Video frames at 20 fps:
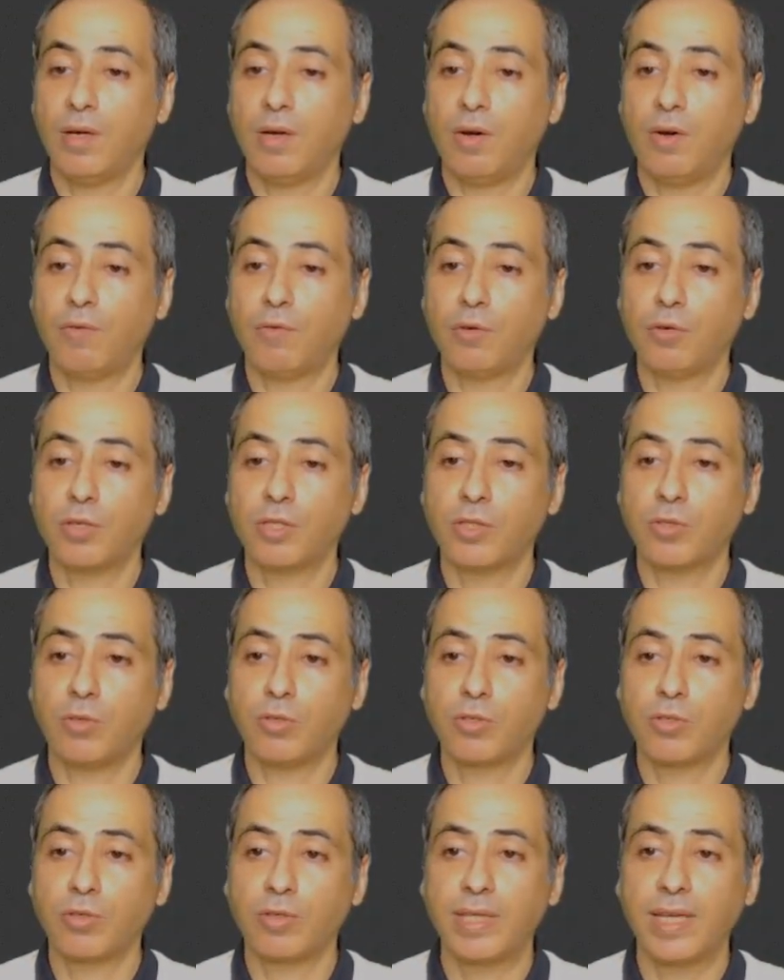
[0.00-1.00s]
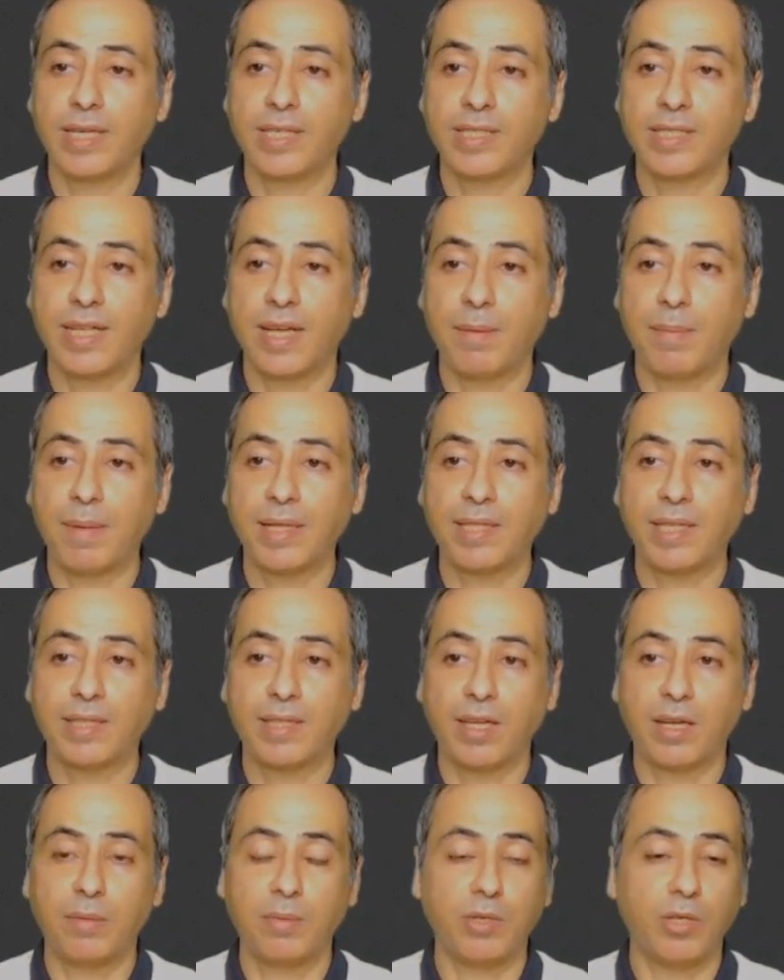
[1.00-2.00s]
Of course, also there is the Mate
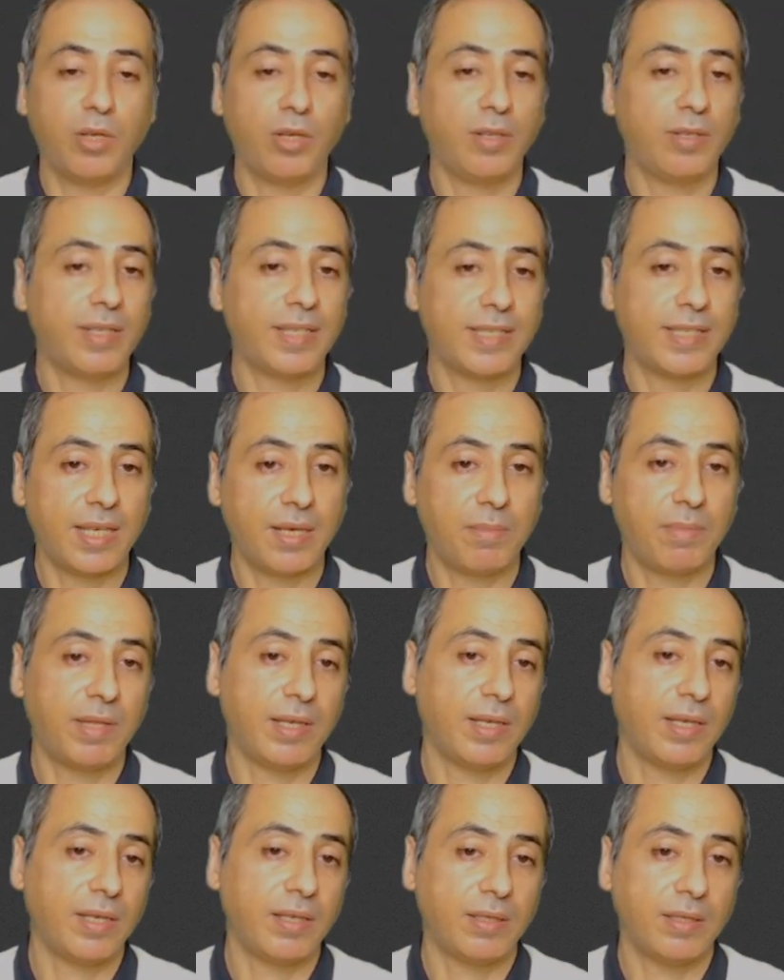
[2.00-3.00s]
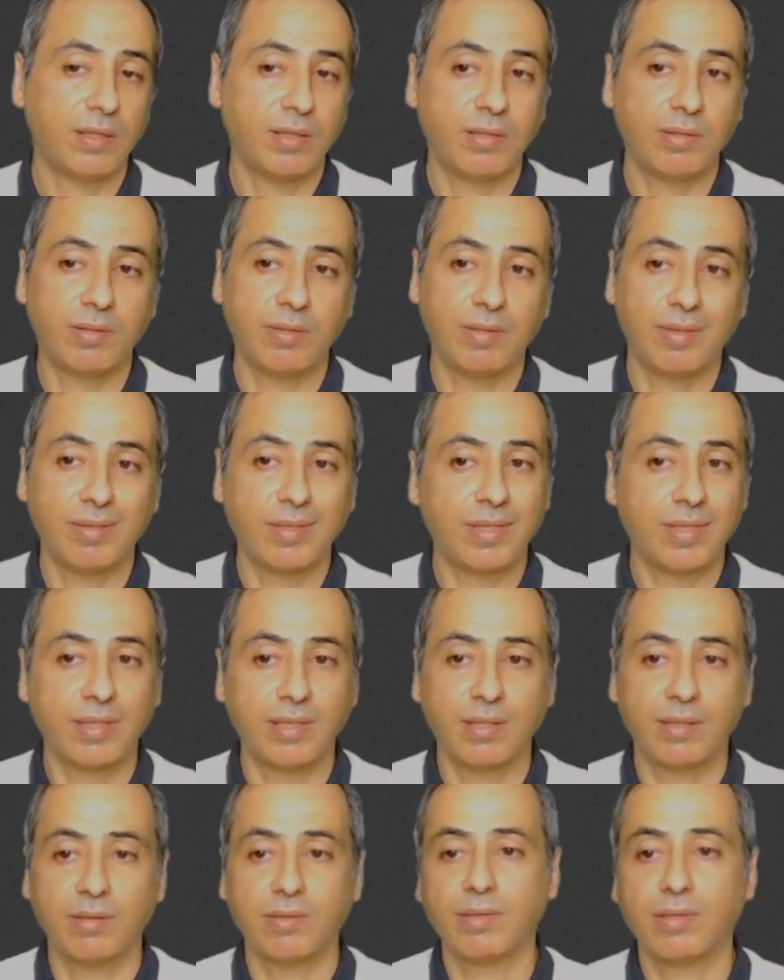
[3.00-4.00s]
terminal, the same thing.
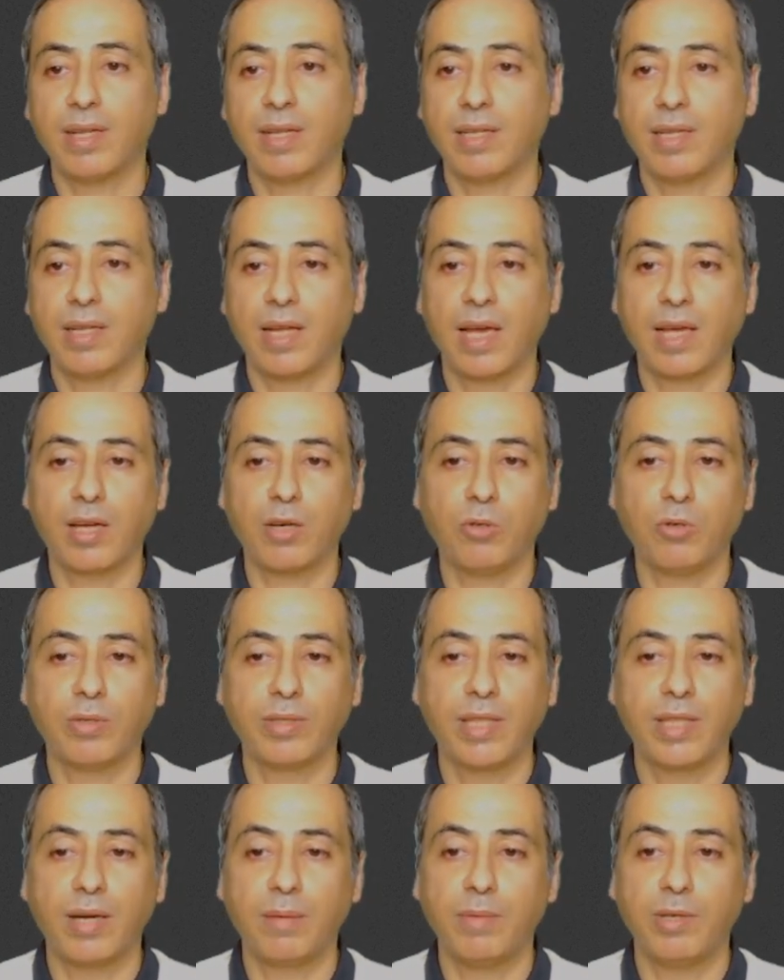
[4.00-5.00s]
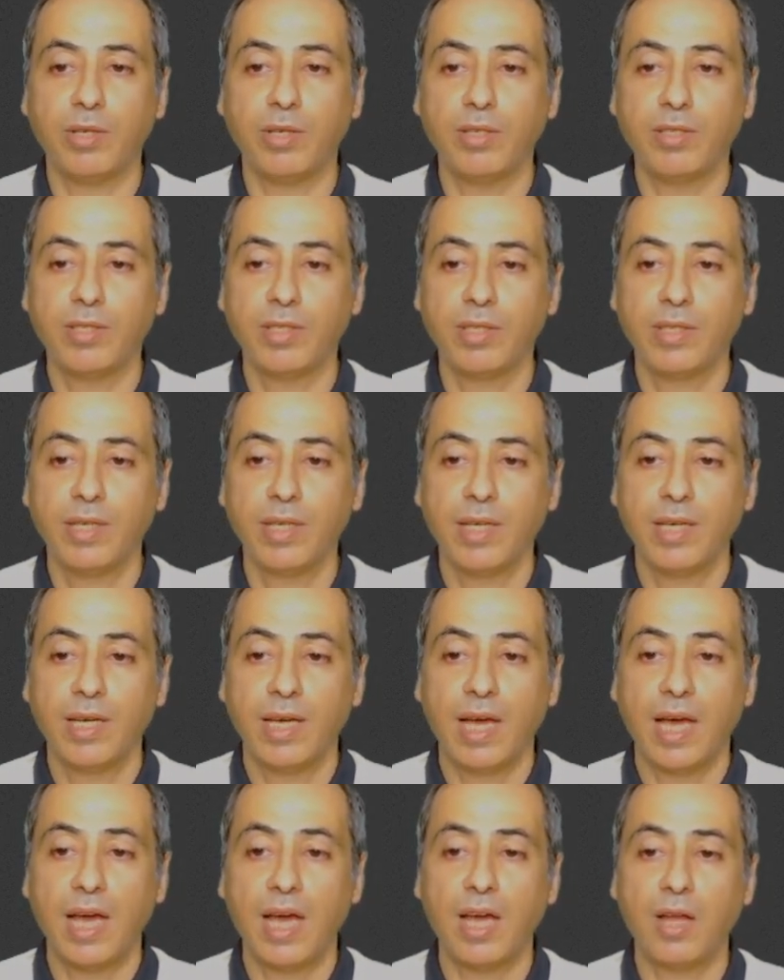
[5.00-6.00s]
It's like all terminals.
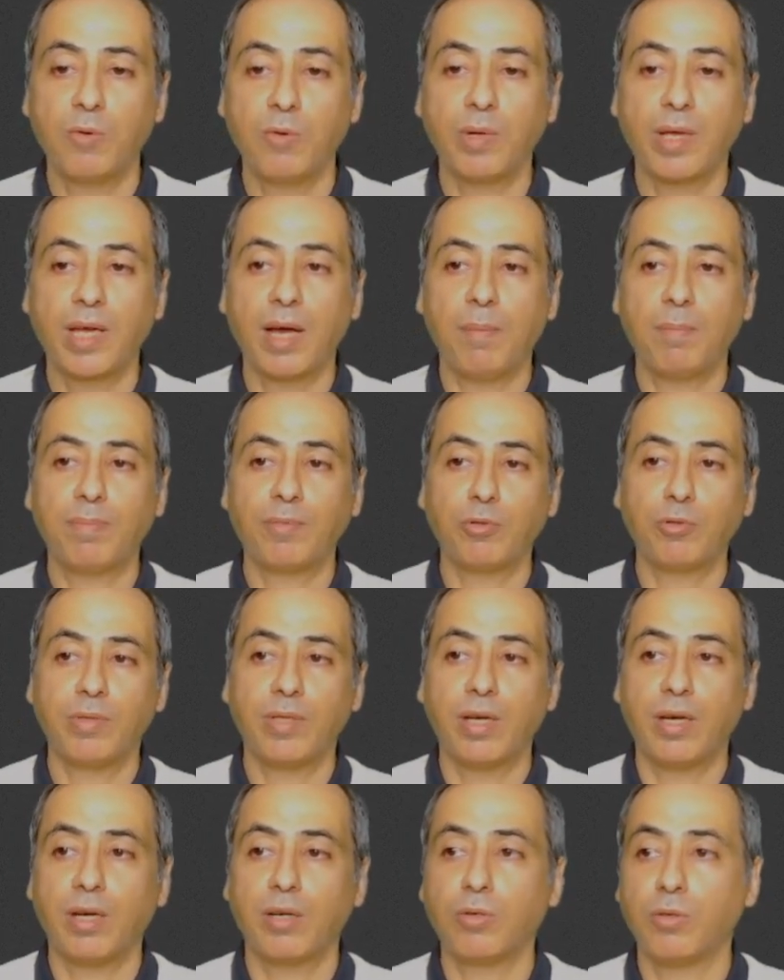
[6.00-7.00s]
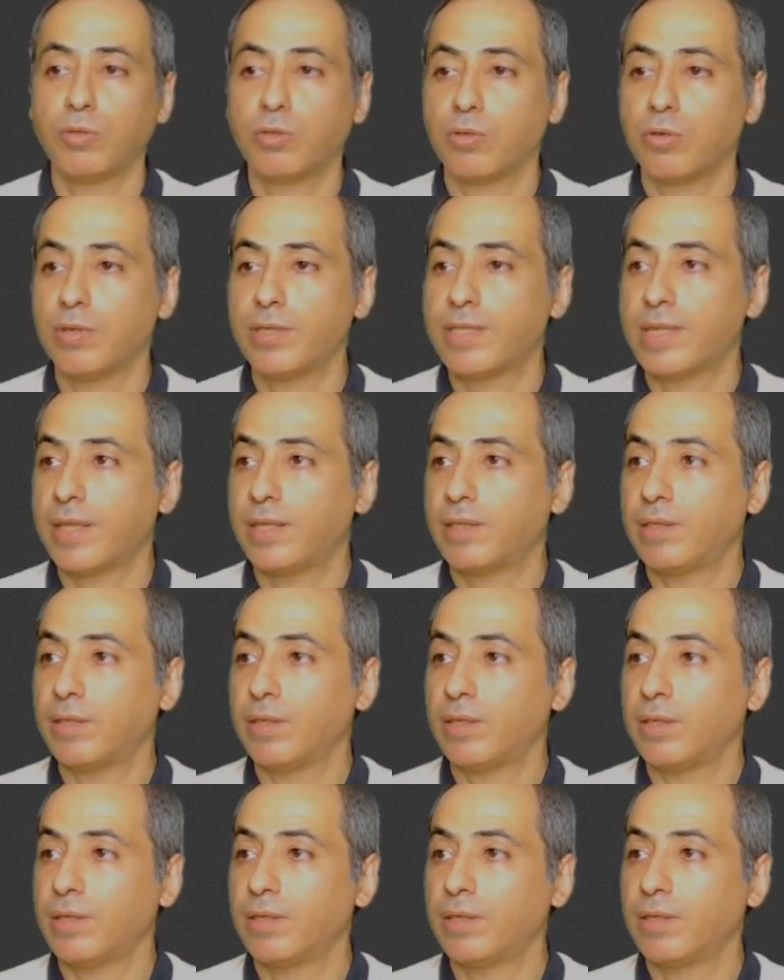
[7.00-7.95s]
And we come to the control center.